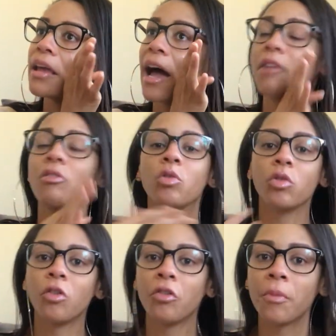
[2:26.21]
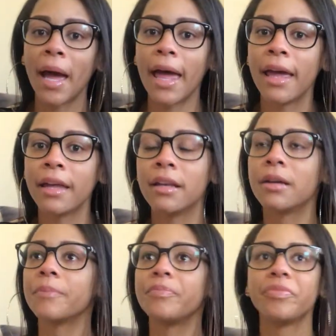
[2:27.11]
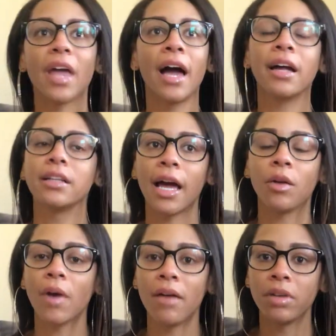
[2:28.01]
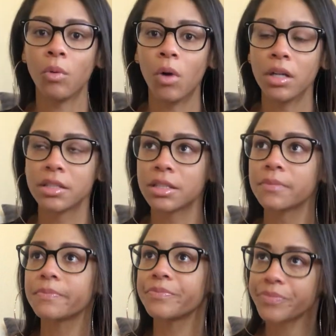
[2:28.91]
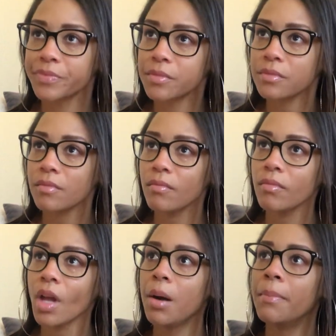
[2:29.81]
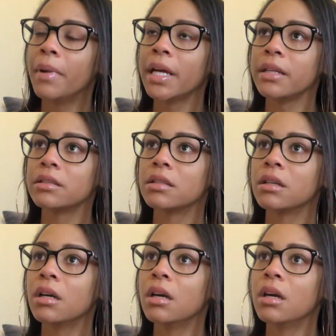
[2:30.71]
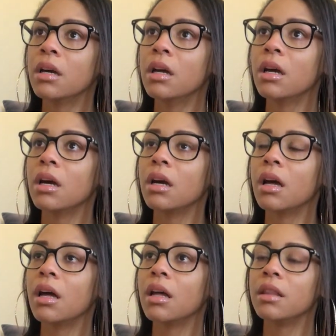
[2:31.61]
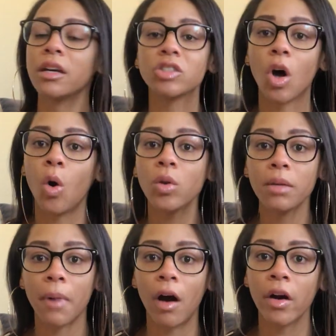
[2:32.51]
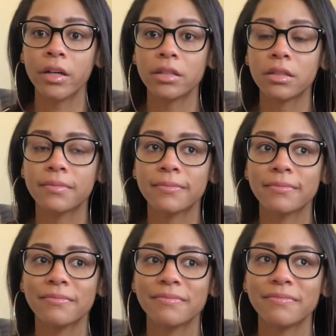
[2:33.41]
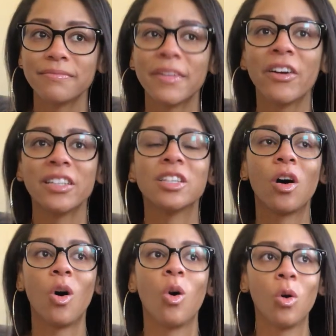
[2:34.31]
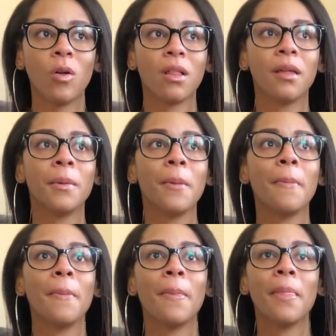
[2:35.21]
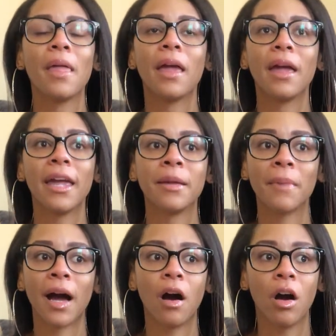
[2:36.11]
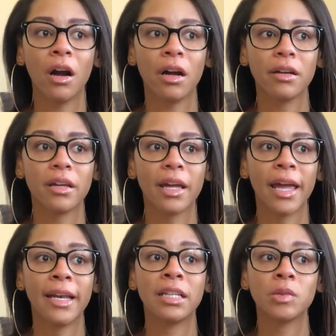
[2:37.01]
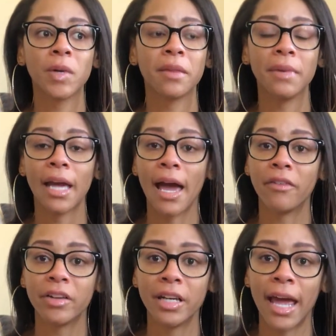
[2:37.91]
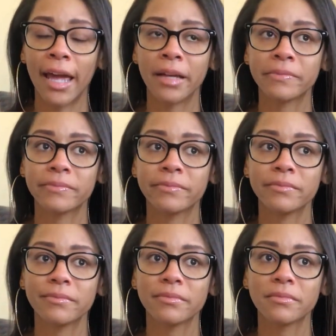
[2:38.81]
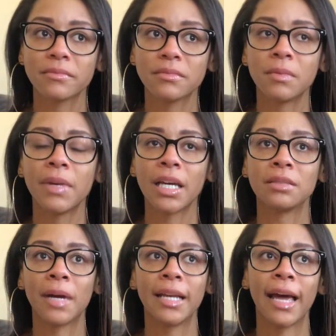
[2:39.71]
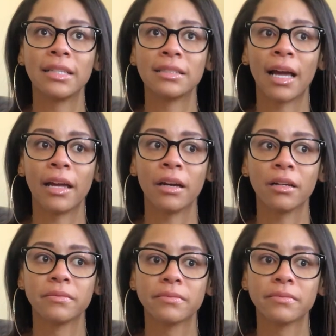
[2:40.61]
I have a roof over my head. I don't have any wants, but there's a hole in my heart. There is a hole in my heart, and it's with me every day because my dad's not here.